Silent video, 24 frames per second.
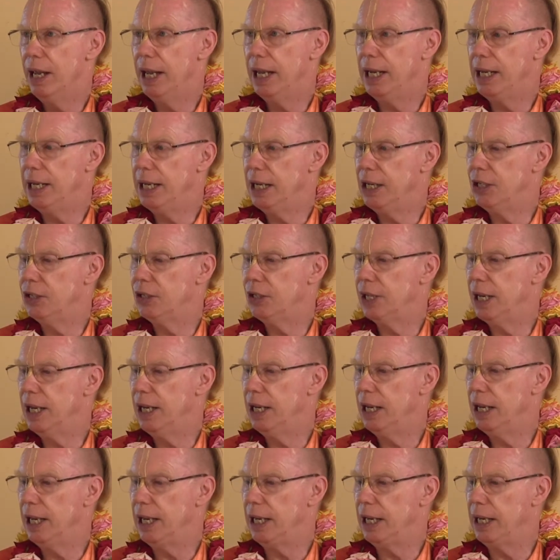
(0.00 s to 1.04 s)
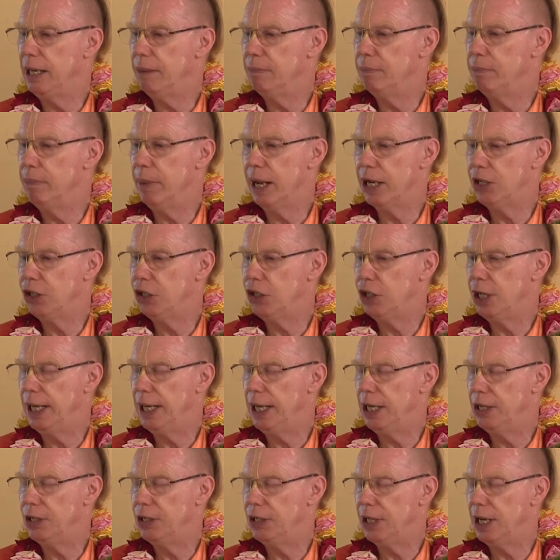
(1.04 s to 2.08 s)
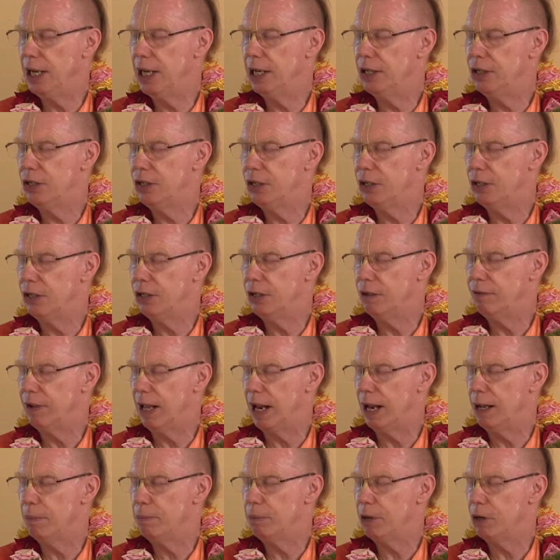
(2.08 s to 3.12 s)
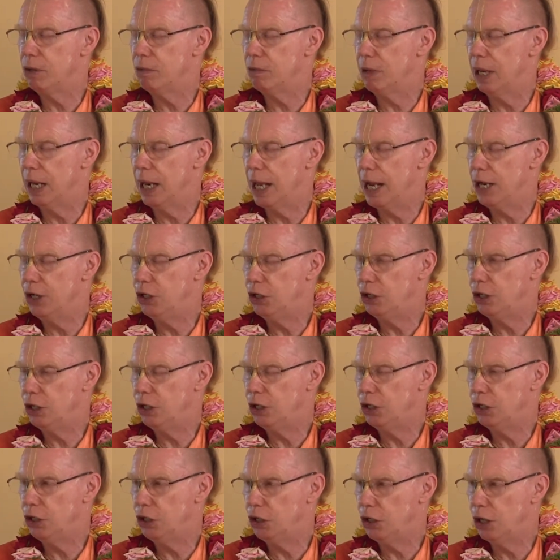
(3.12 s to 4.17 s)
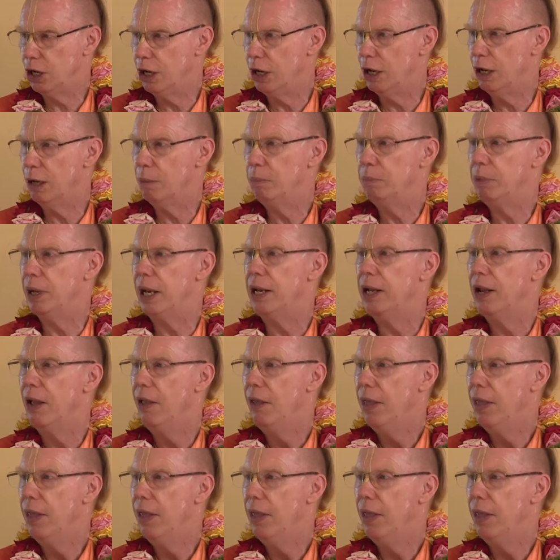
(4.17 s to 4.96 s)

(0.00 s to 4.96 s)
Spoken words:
easy, much easier to develop a relationship and